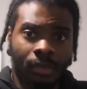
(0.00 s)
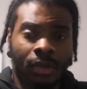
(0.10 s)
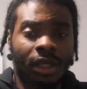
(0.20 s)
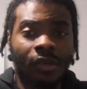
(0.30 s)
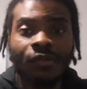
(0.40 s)

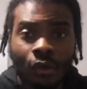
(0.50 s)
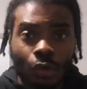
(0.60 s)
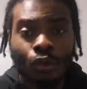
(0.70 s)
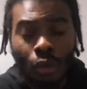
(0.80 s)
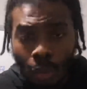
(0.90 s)
if you
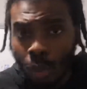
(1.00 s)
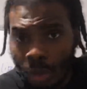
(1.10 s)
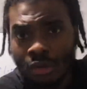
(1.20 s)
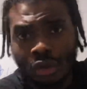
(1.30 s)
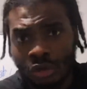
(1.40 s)
don't
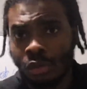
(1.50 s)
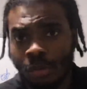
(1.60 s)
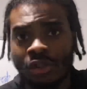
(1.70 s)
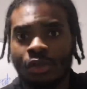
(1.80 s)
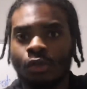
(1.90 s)
want to,
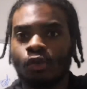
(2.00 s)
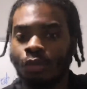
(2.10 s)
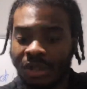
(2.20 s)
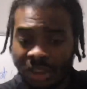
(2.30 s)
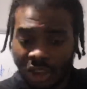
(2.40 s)
what's it called, be
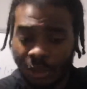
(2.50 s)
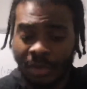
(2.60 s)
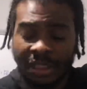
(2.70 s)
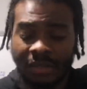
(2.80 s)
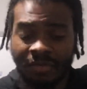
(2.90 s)

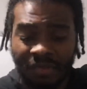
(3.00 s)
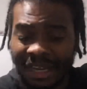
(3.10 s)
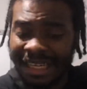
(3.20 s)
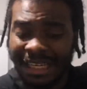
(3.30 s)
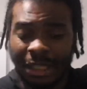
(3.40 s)
disrespected,
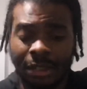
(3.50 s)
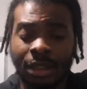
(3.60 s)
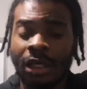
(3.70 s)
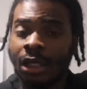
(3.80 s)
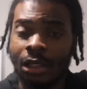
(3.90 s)
violated,
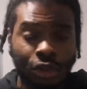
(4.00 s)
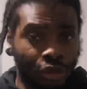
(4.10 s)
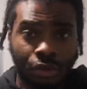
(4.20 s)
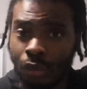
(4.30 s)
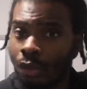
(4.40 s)

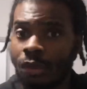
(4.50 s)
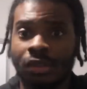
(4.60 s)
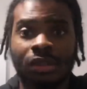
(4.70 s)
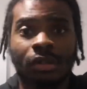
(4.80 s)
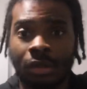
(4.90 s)
insulted,
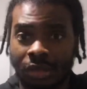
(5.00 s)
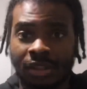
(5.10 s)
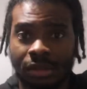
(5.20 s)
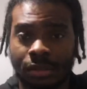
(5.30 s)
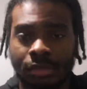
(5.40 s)

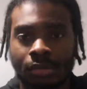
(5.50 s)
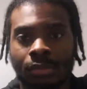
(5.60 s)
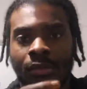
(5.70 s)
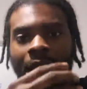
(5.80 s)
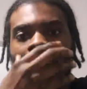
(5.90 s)
cussed,
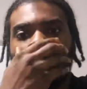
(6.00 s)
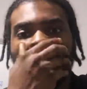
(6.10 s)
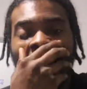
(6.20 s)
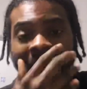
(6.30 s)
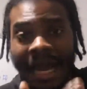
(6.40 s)
I would
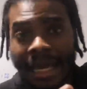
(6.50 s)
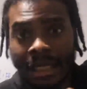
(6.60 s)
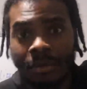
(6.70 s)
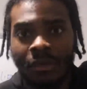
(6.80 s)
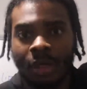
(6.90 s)
highly
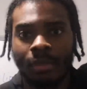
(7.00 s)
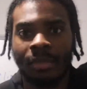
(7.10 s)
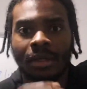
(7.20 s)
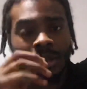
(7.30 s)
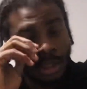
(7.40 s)

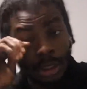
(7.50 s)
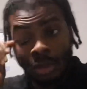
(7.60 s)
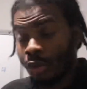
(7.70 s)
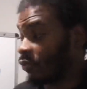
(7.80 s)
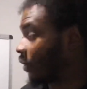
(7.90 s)
recommend
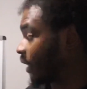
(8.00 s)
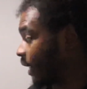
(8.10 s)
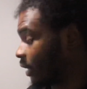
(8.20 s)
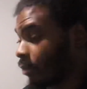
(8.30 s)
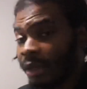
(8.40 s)
you forgetting
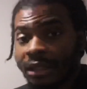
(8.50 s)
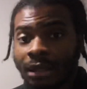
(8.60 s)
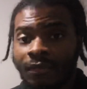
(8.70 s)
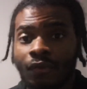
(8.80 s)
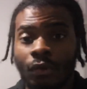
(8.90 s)
about them
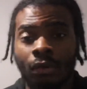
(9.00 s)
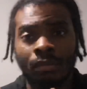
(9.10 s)
for